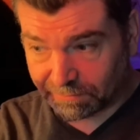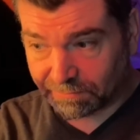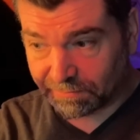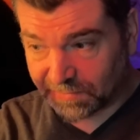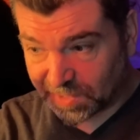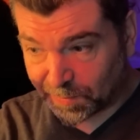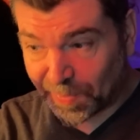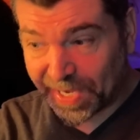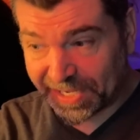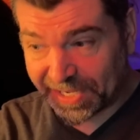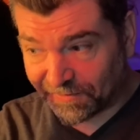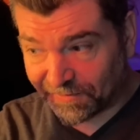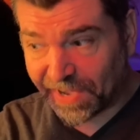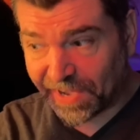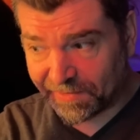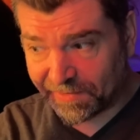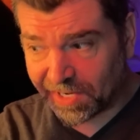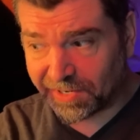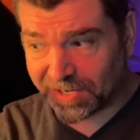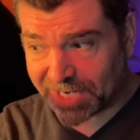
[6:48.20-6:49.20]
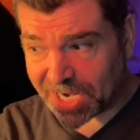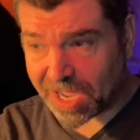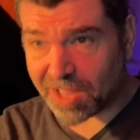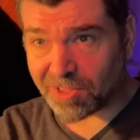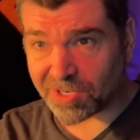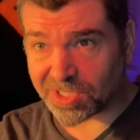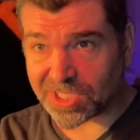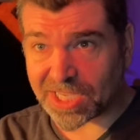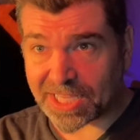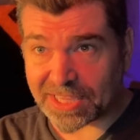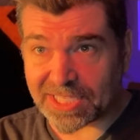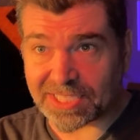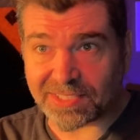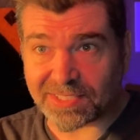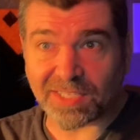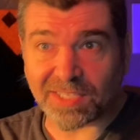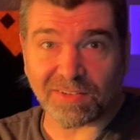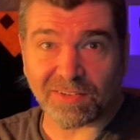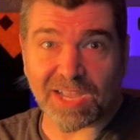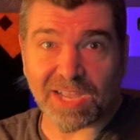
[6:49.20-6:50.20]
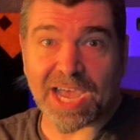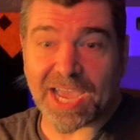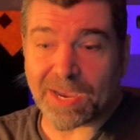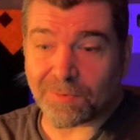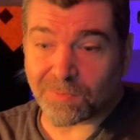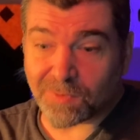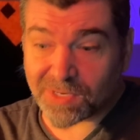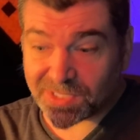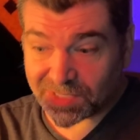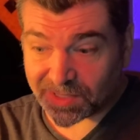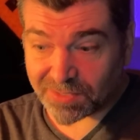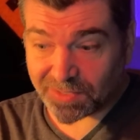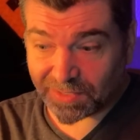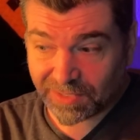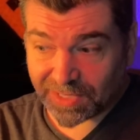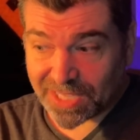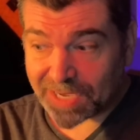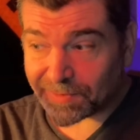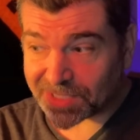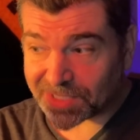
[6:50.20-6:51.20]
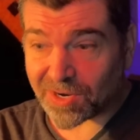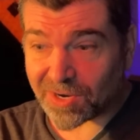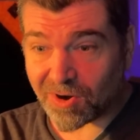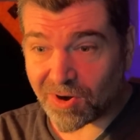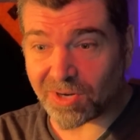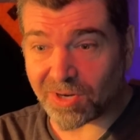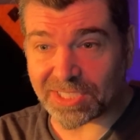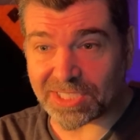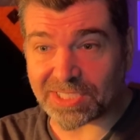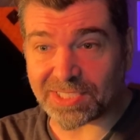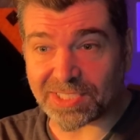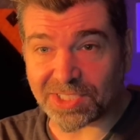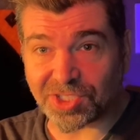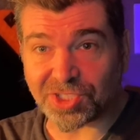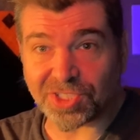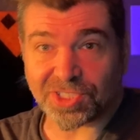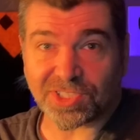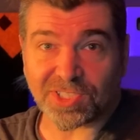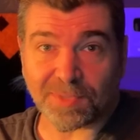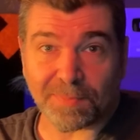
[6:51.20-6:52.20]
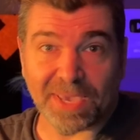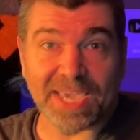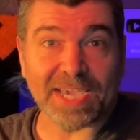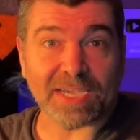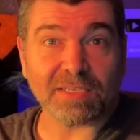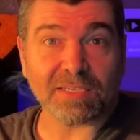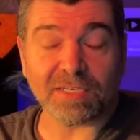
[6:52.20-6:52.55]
$500 on this little guy was a hard decision to make,